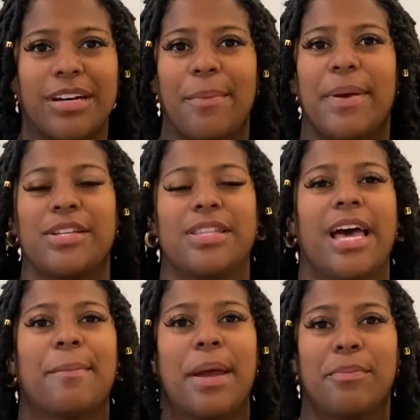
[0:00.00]
I mentioned that
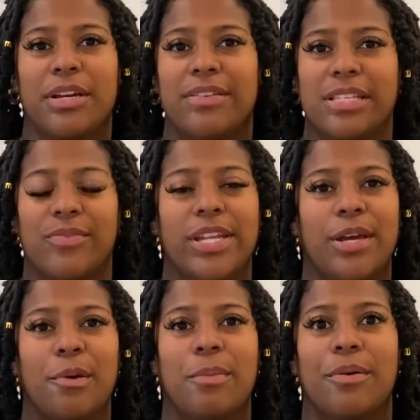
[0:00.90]
in my previous
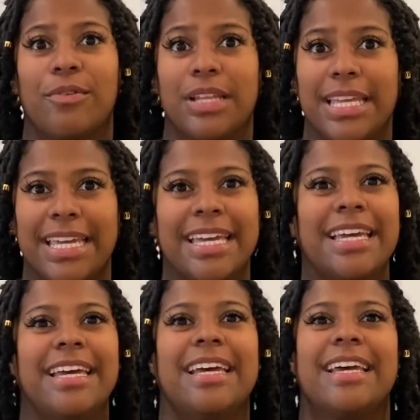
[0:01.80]
video, but really
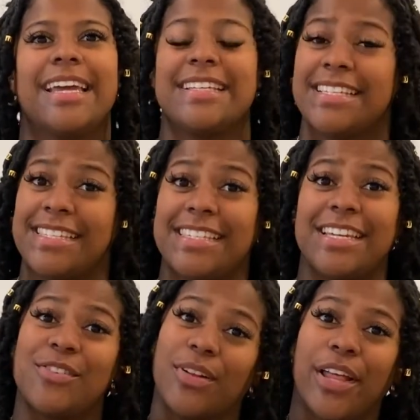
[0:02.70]
consistency
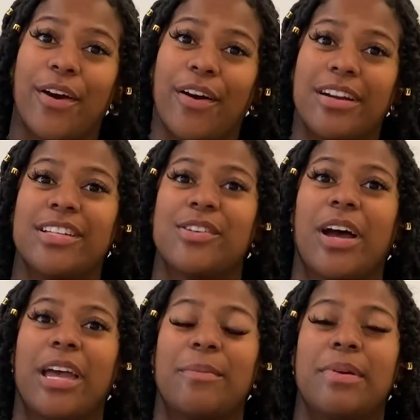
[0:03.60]
is really hard. So
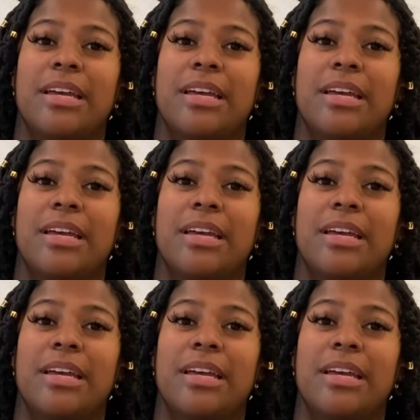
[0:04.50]
I'm